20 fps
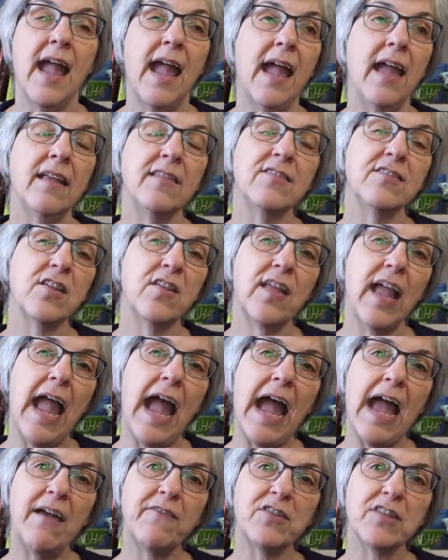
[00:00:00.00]
And so they
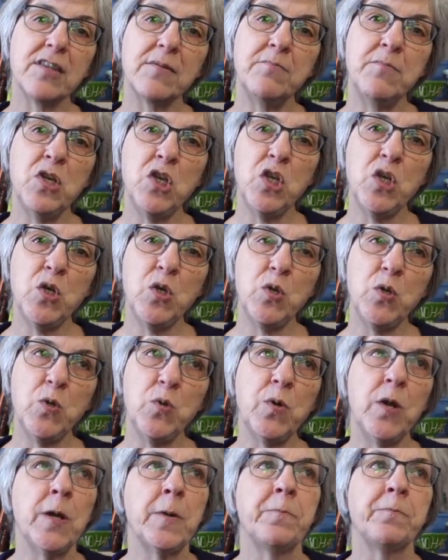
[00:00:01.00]
have some
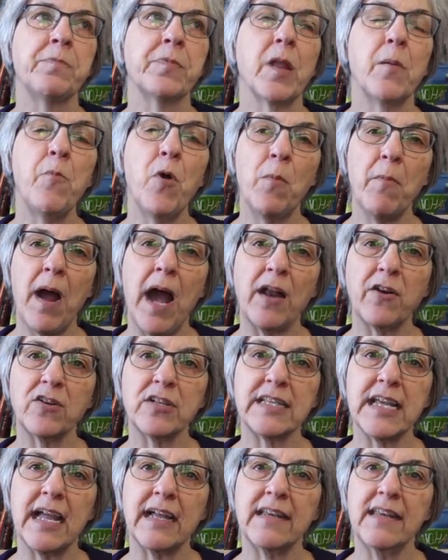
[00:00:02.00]
new, more
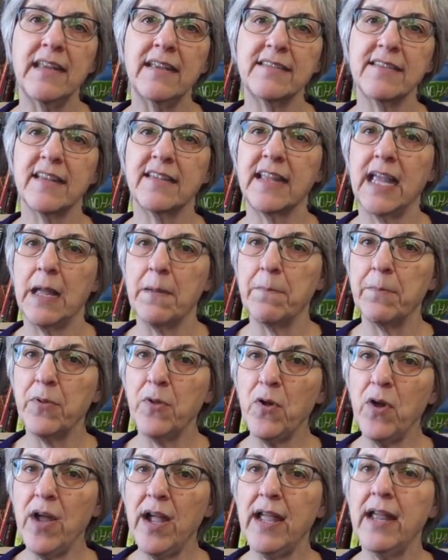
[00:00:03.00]
modern techniques that they
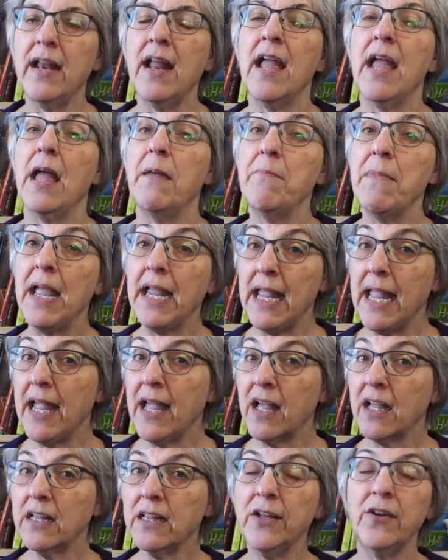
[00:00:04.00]
employed,
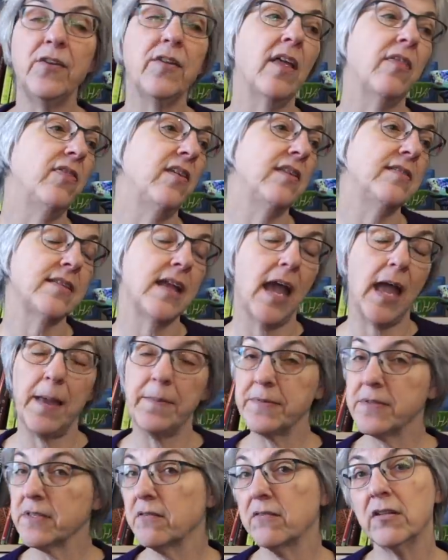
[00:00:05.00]
making it clear that these
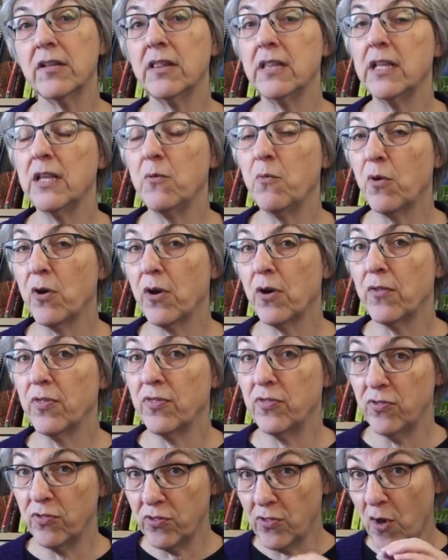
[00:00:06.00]
absolutely were,
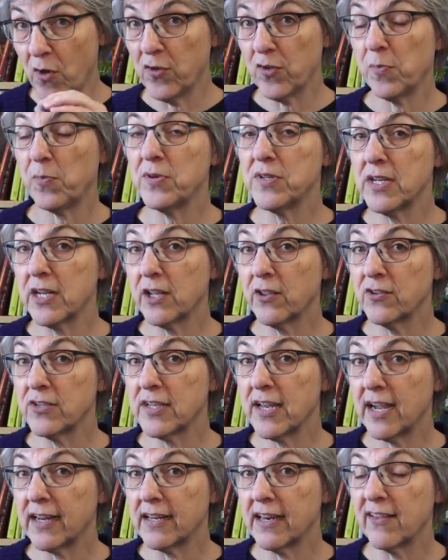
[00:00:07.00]
those particular
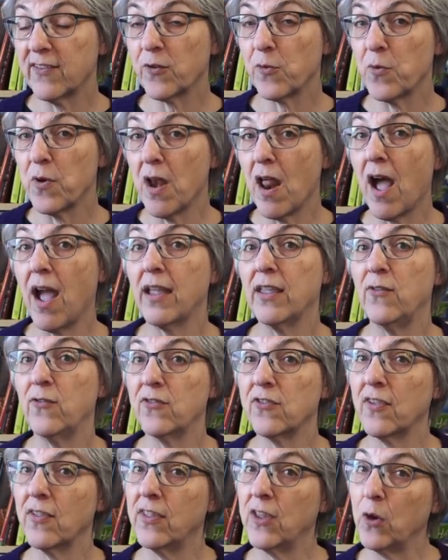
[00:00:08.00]
techniques were not
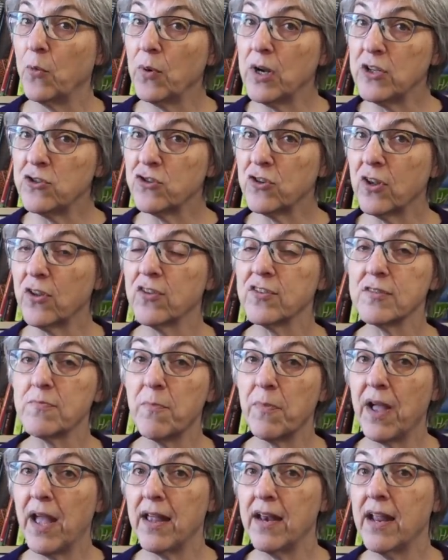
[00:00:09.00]
used in the originals,
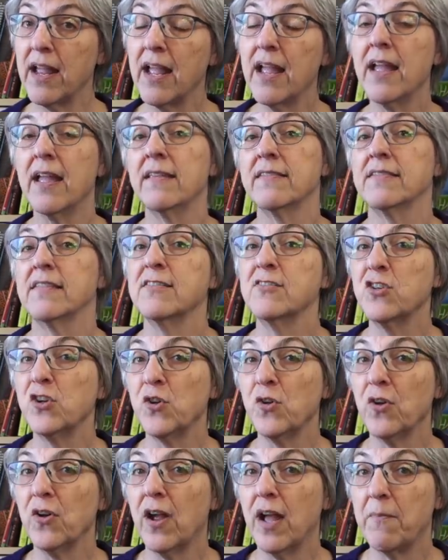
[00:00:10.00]
but since
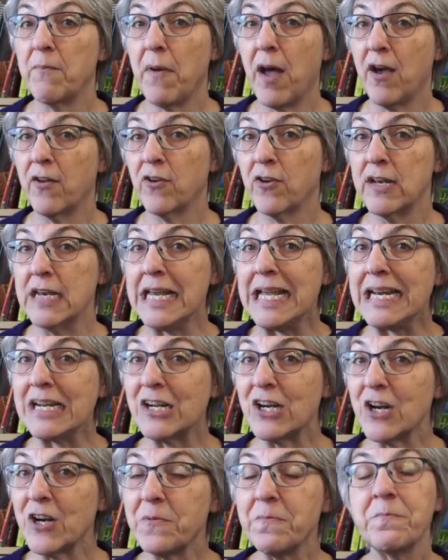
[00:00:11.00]
you're a modern
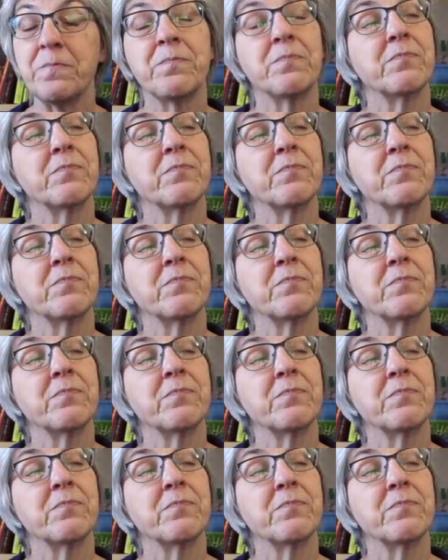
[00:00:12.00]
knitter,